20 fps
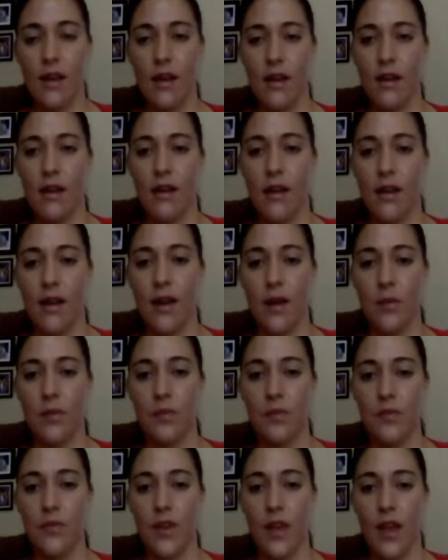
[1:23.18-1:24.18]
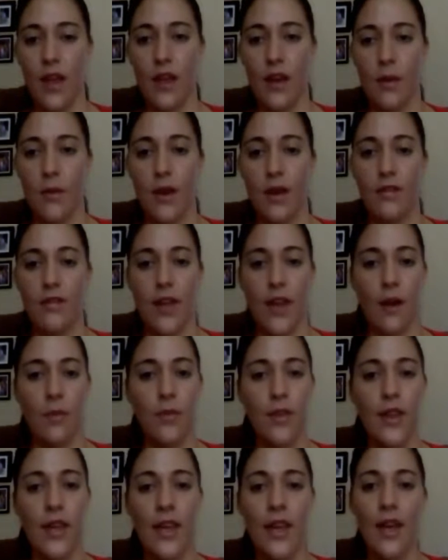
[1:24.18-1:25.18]
and my
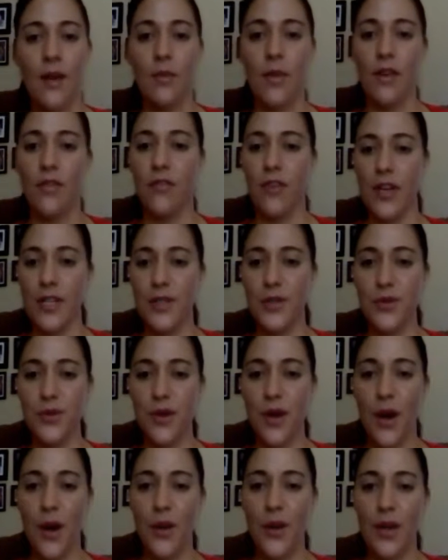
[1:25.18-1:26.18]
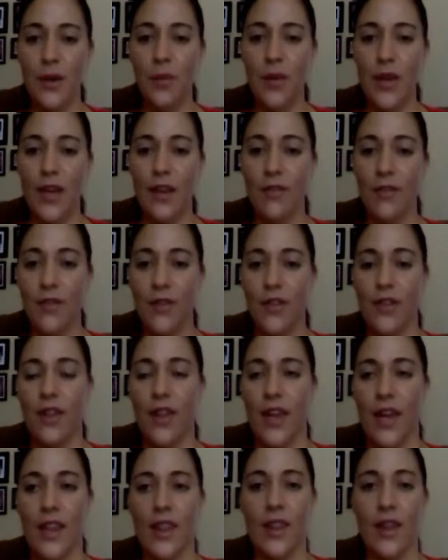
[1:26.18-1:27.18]
family and my friends were calling me for
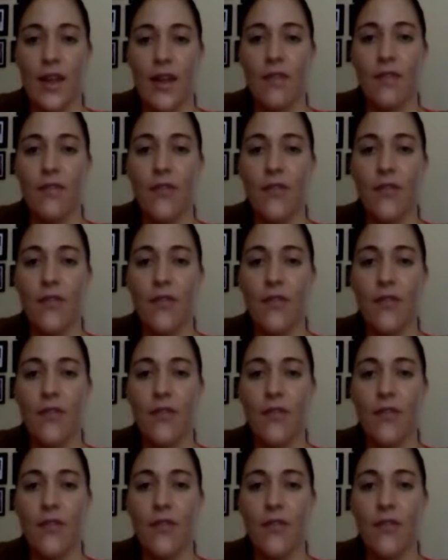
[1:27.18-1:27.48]
the